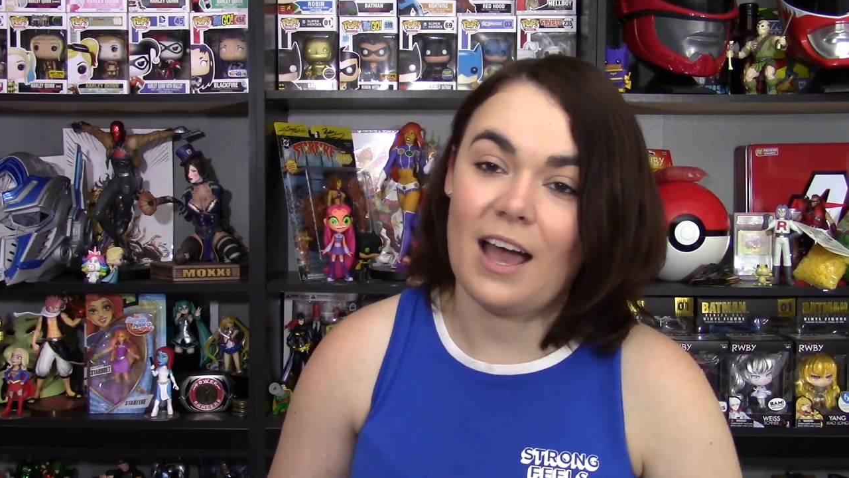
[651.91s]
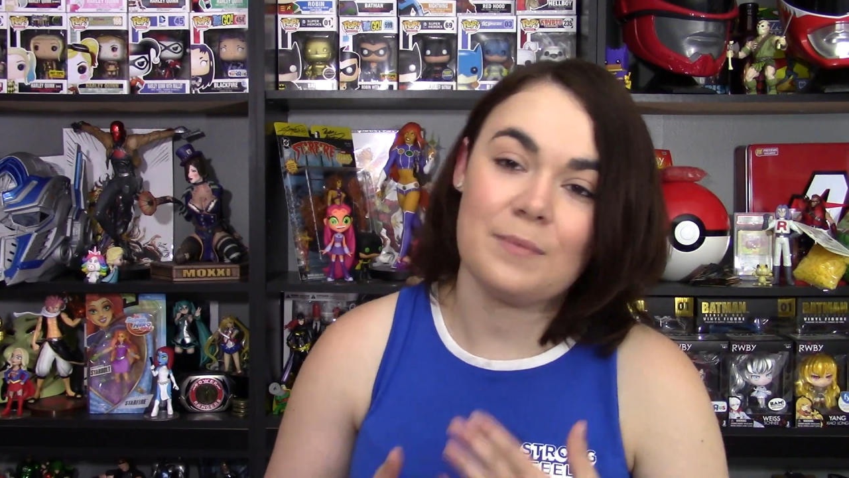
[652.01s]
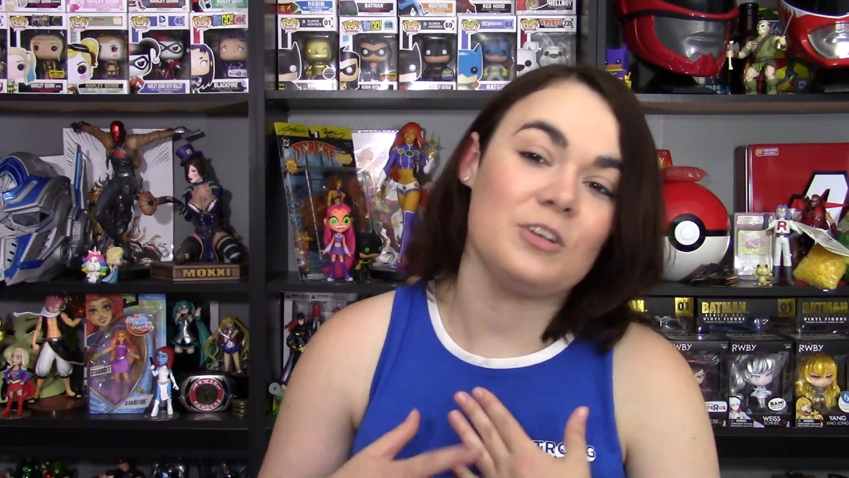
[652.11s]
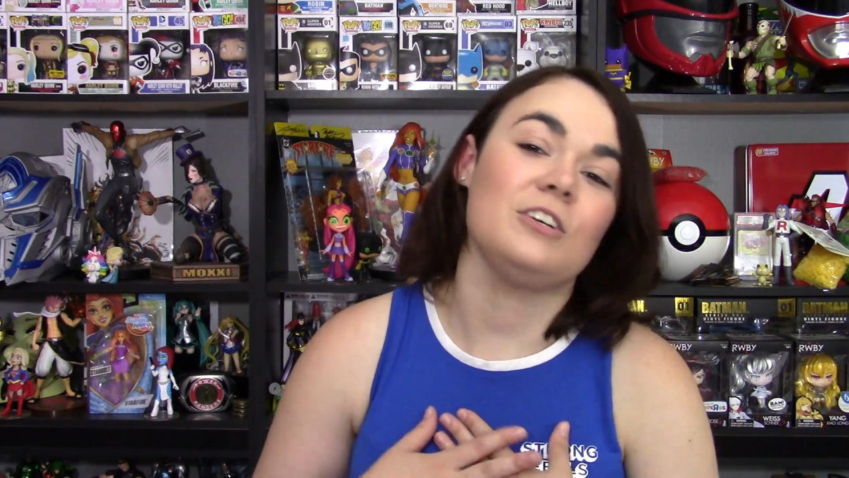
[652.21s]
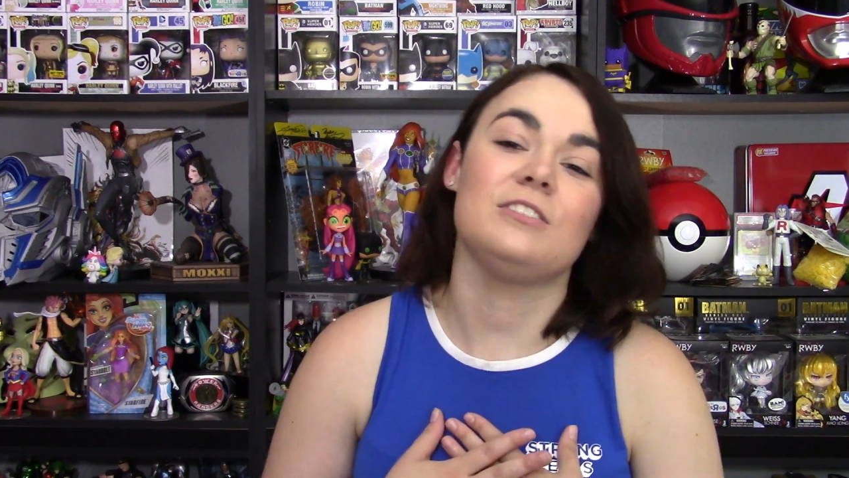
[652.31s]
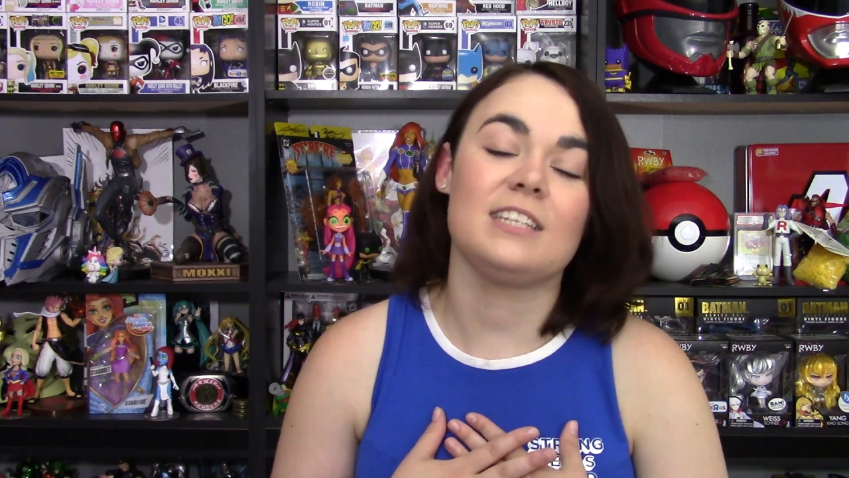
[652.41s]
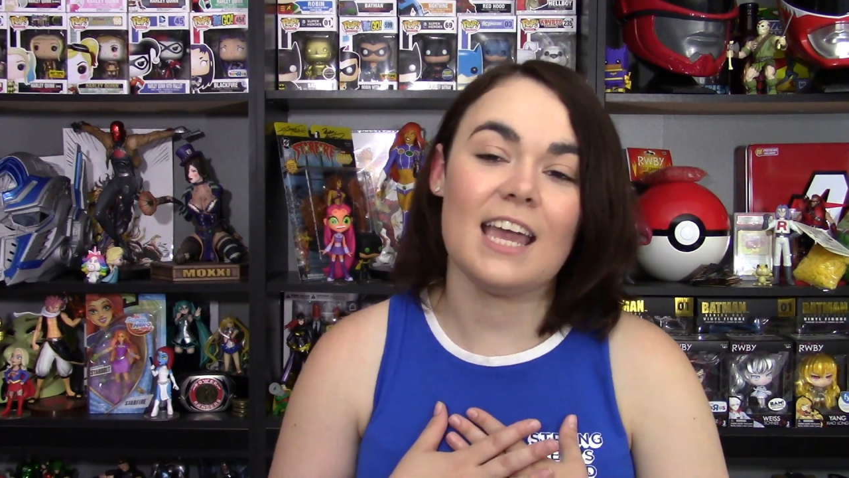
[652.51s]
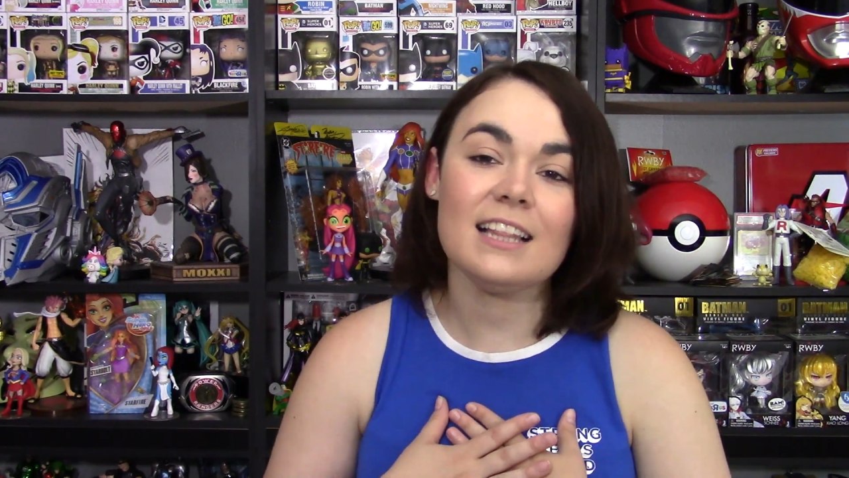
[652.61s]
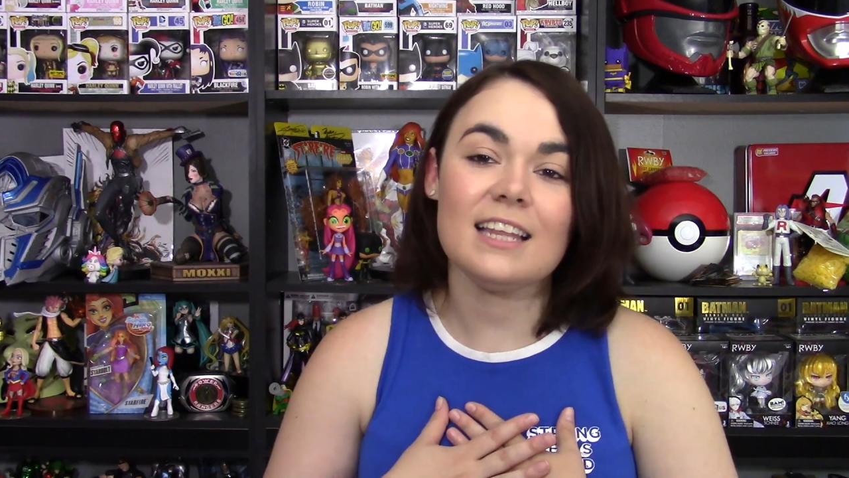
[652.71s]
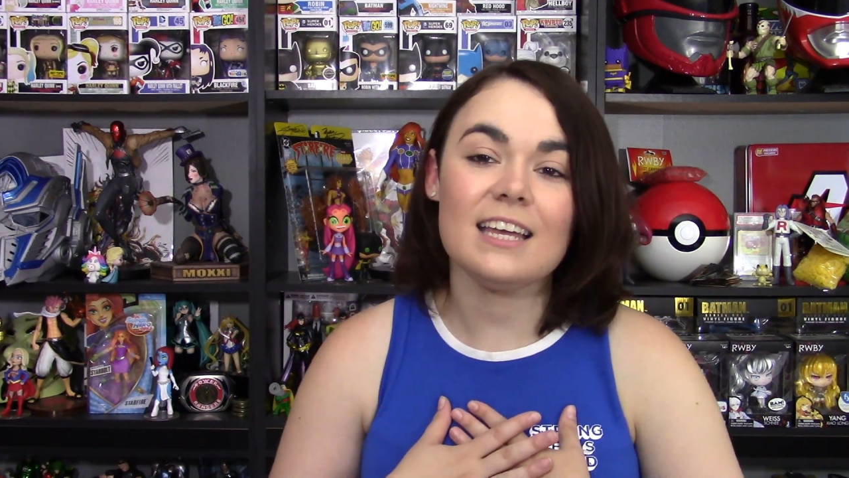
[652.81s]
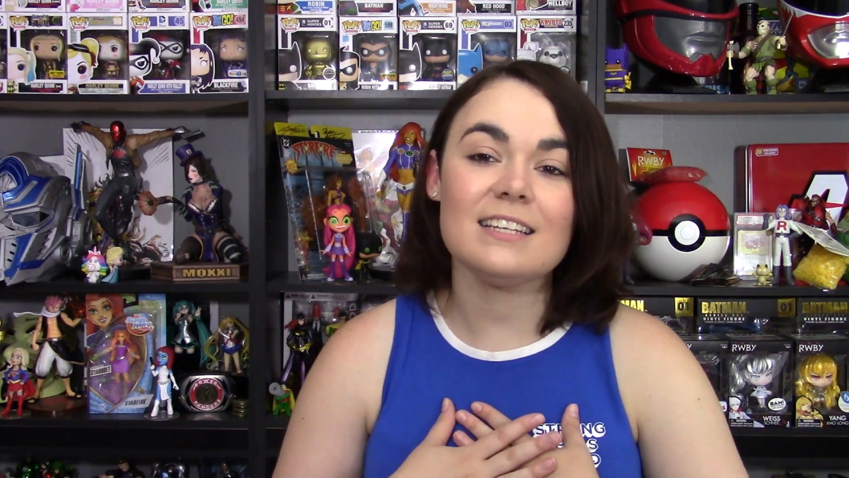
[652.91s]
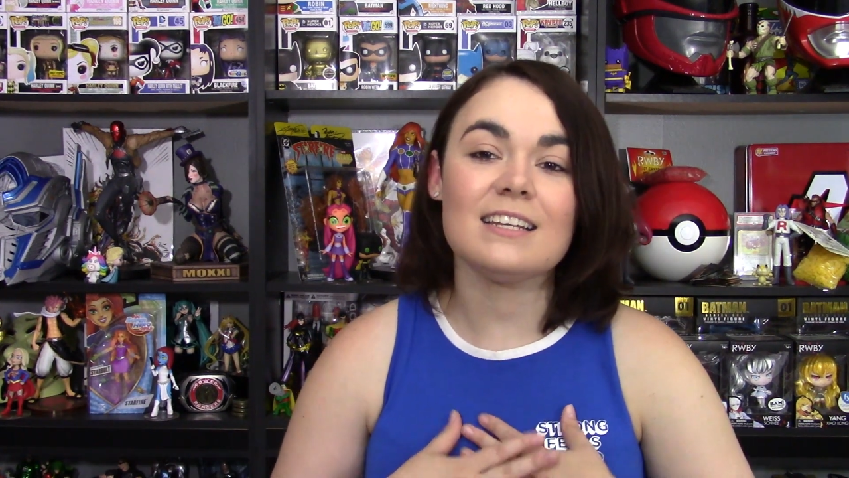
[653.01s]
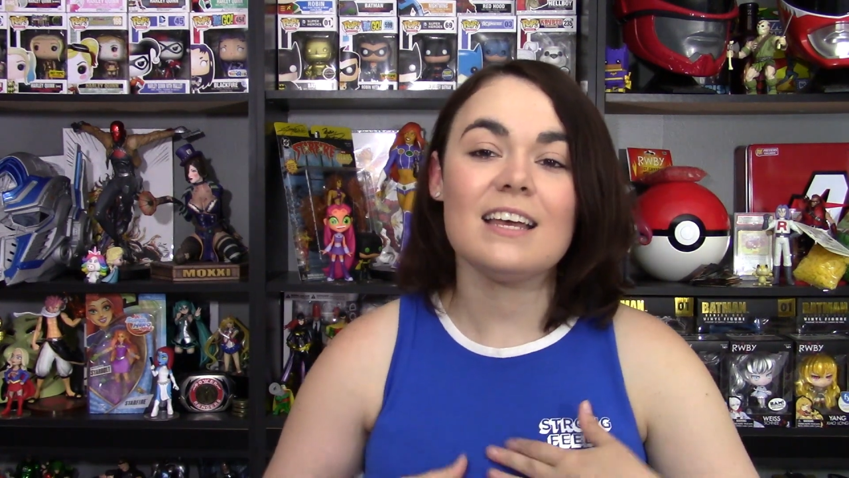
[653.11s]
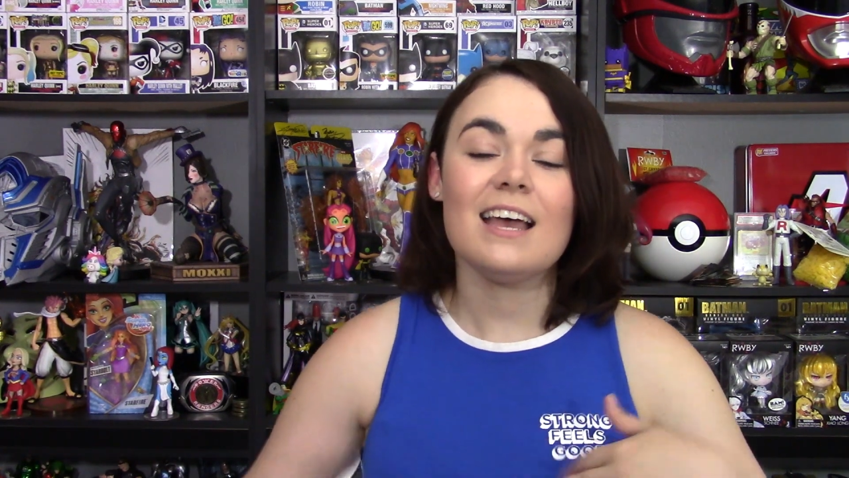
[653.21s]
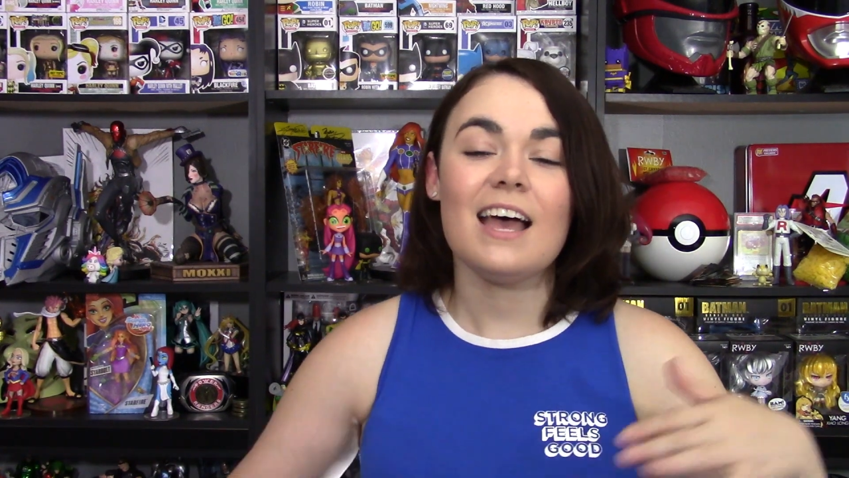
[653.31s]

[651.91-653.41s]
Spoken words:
I'm your host, Caitlin,